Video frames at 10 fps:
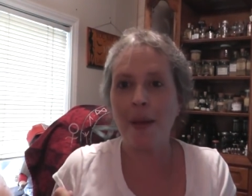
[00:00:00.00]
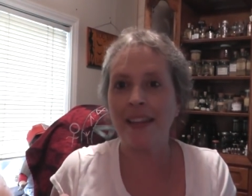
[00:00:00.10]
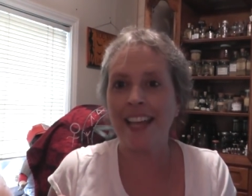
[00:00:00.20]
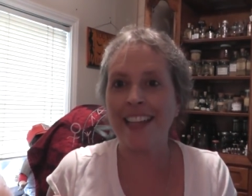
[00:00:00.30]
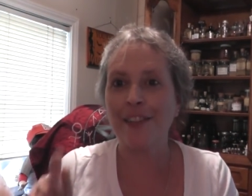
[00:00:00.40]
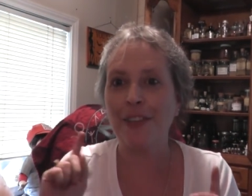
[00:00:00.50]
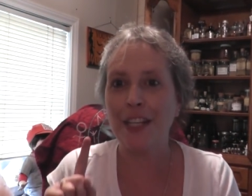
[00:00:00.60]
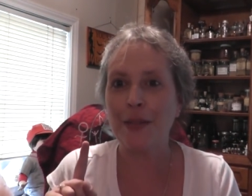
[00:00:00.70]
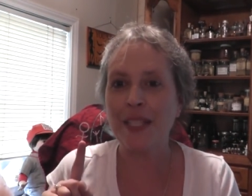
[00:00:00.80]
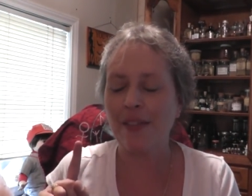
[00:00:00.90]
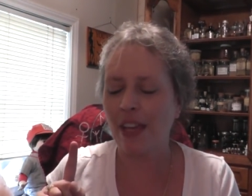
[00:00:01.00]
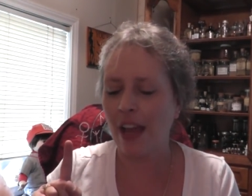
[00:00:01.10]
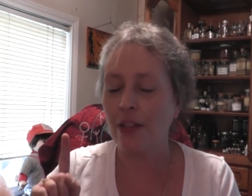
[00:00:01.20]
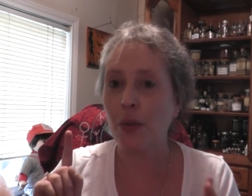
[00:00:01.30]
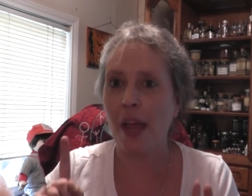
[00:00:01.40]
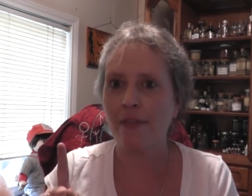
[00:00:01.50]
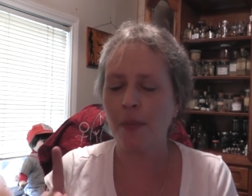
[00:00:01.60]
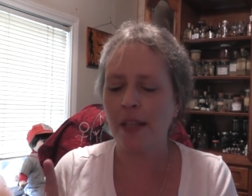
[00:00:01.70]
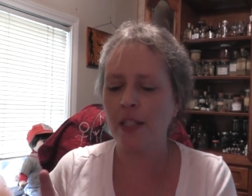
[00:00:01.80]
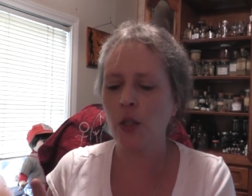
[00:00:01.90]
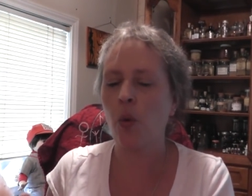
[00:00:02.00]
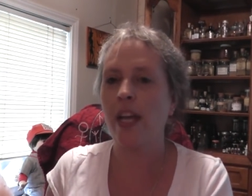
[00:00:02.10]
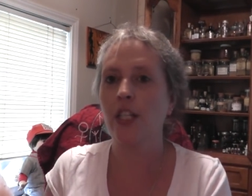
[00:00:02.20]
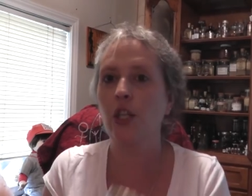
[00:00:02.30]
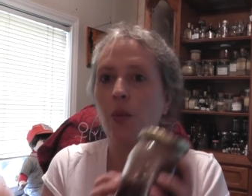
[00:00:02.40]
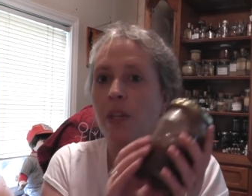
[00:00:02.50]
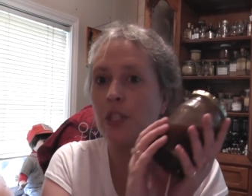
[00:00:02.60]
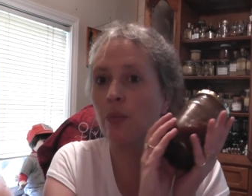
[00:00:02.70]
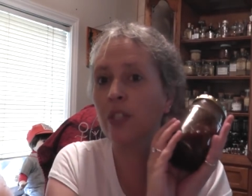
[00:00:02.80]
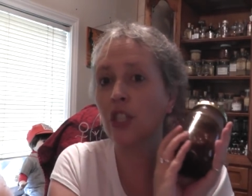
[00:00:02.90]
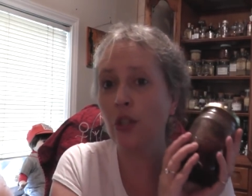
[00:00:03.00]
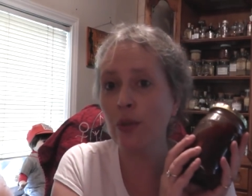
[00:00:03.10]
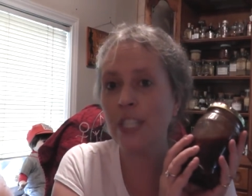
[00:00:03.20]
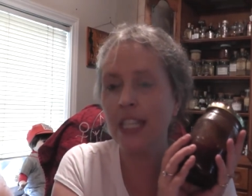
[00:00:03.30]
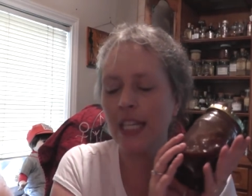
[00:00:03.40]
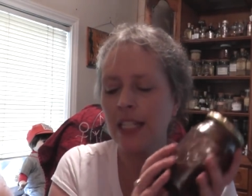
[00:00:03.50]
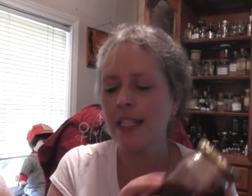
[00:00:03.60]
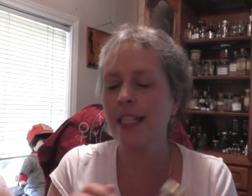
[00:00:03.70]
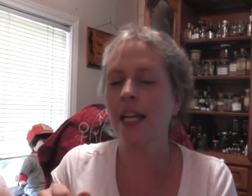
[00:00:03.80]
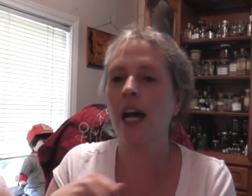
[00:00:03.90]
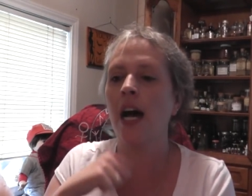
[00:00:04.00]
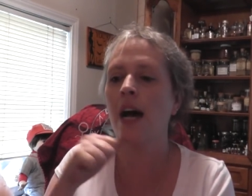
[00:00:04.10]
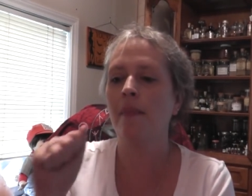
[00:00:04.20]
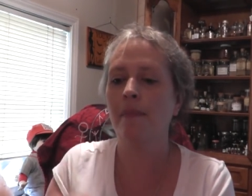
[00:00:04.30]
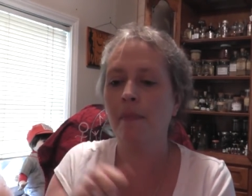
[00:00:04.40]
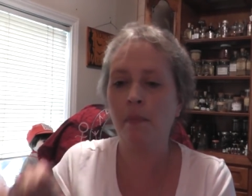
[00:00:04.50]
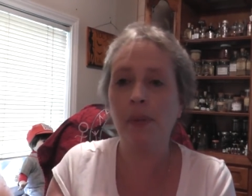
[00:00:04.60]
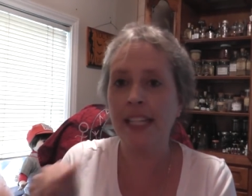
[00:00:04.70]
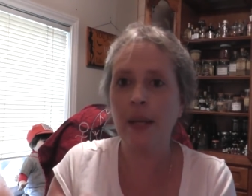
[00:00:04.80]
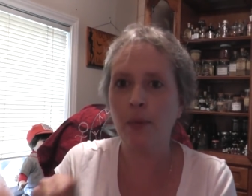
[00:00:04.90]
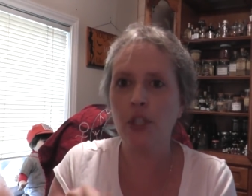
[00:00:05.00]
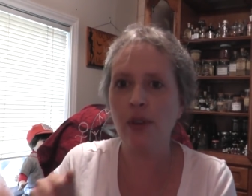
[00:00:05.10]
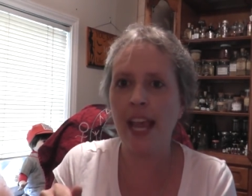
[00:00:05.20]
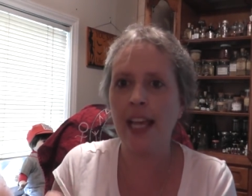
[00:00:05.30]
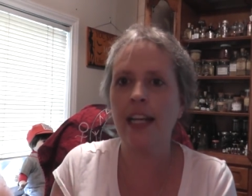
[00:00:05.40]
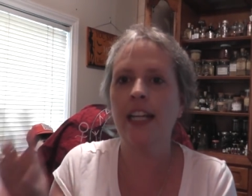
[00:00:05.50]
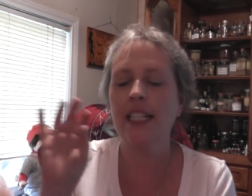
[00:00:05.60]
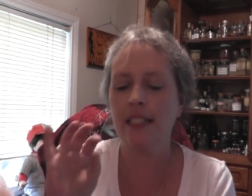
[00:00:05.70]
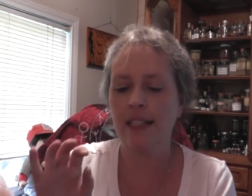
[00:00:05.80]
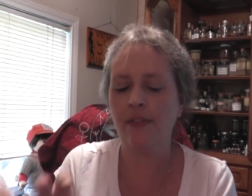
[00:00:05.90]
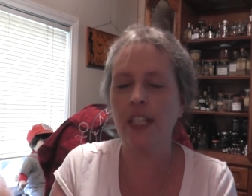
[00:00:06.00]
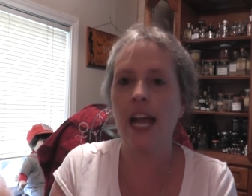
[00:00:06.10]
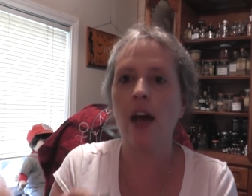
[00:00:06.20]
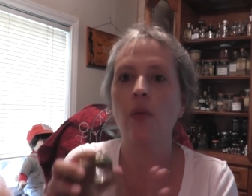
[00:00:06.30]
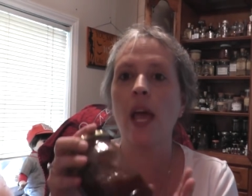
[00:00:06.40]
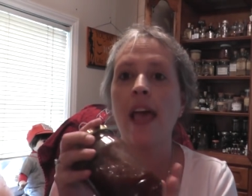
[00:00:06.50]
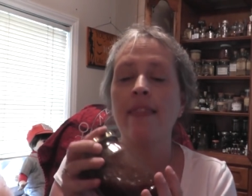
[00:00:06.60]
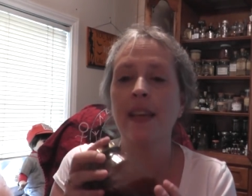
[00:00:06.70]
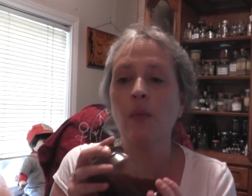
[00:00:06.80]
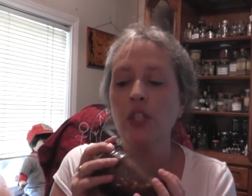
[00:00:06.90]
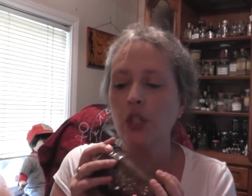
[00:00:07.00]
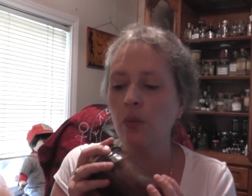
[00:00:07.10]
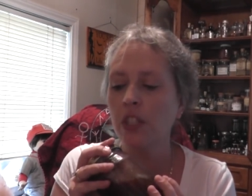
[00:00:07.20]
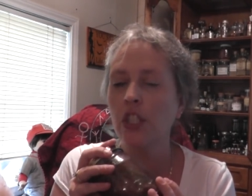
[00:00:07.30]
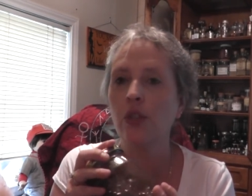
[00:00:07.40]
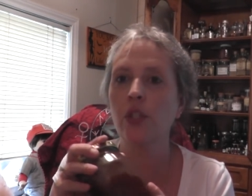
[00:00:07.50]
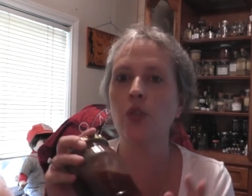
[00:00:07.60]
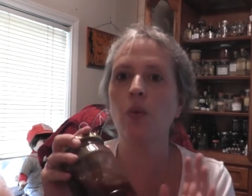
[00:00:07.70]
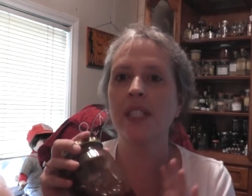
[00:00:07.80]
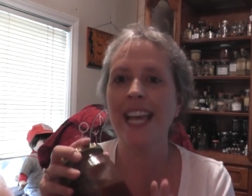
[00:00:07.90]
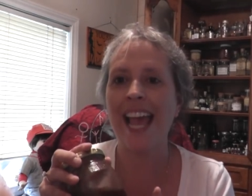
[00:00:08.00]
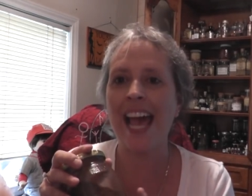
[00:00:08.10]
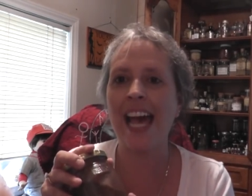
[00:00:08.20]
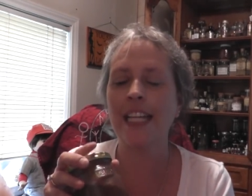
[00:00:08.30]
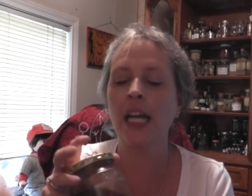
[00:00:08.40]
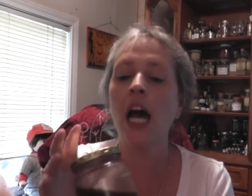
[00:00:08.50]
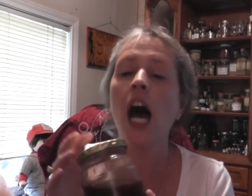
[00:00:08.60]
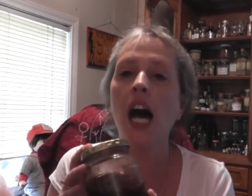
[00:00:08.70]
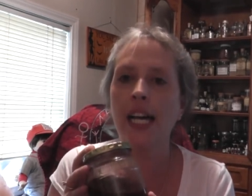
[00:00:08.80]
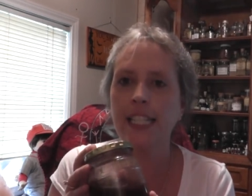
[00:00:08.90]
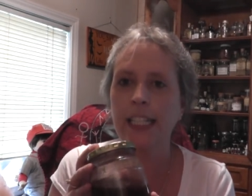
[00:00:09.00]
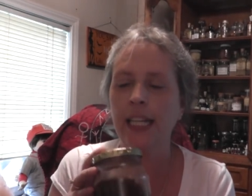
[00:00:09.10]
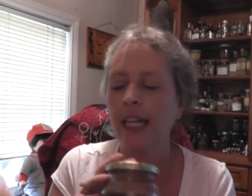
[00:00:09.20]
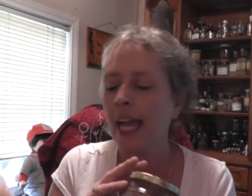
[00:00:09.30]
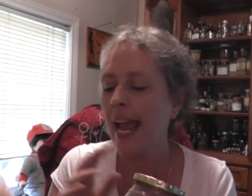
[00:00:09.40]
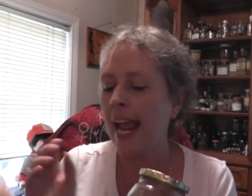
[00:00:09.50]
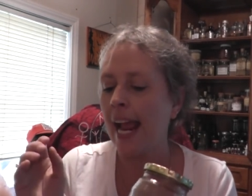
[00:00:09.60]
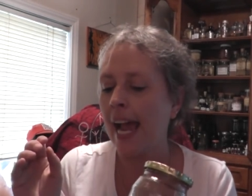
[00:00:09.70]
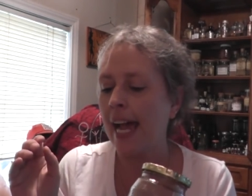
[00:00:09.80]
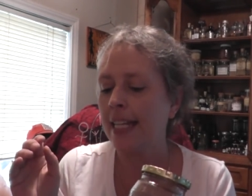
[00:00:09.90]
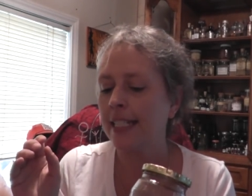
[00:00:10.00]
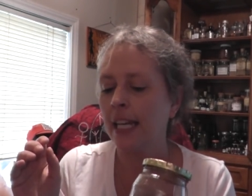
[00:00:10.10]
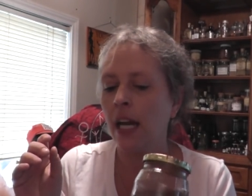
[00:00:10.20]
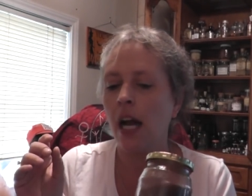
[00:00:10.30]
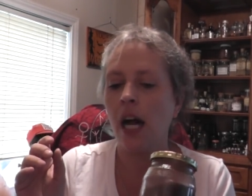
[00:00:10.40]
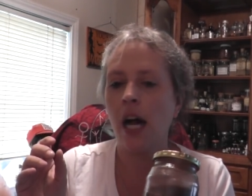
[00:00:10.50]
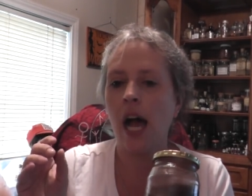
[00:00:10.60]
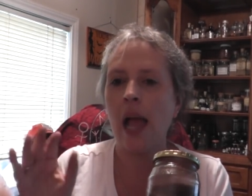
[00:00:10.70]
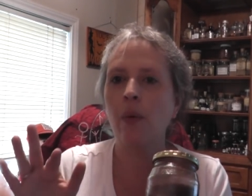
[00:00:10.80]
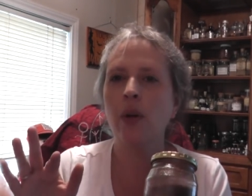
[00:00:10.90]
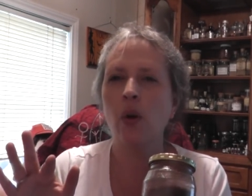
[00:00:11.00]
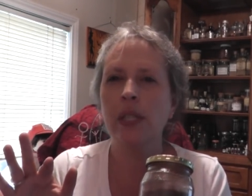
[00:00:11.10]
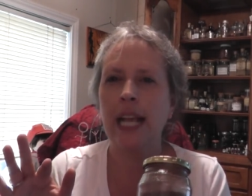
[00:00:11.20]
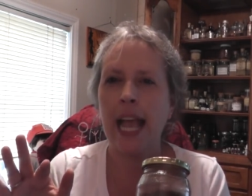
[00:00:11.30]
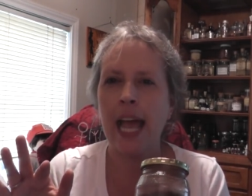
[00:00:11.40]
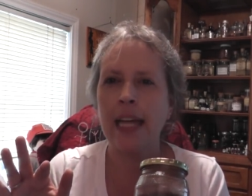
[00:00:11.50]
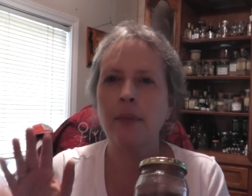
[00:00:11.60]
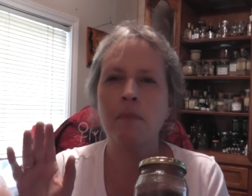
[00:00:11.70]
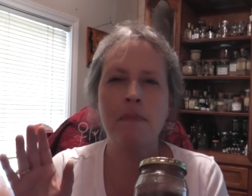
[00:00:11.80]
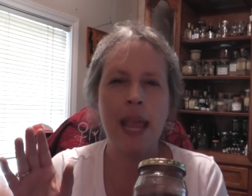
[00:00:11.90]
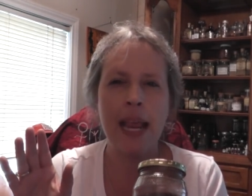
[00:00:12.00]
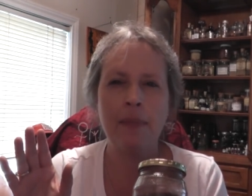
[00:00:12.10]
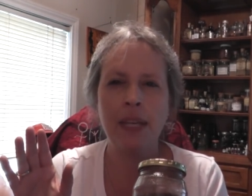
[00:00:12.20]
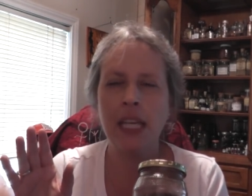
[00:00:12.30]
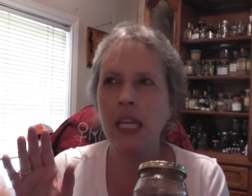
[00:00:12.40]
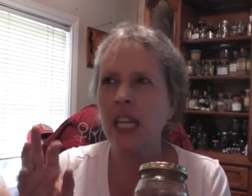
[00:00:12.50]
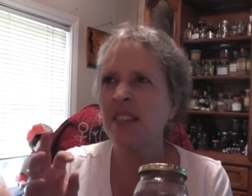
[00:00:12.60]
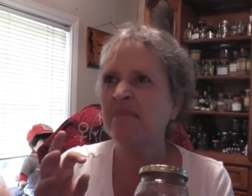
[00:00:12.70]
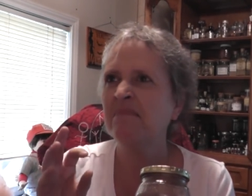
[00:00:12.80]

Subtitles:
about that, the video is giving out, so I have to make this quick. So you want to reduce this, blend up what you can in it, sift it out, and then what you want to do is you want to add honey. And I would only add maybe